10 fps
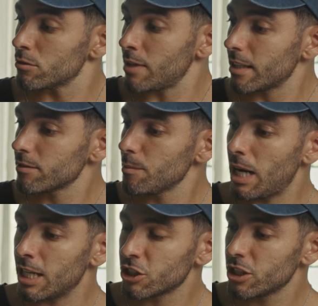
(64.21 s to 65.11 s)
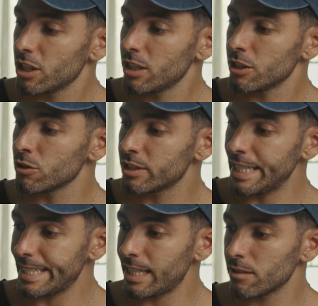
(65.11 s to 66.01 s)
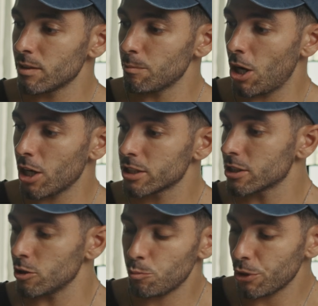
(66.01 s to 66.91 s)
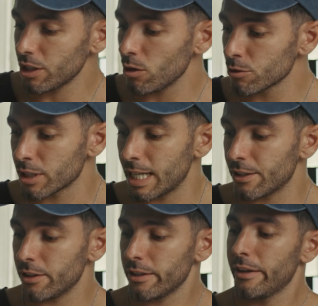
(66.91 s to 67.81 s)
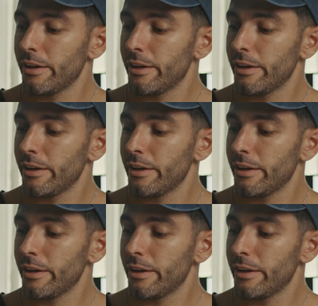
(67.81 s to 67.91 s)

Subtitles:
right off the bat, you take it out of the box, you put it all together,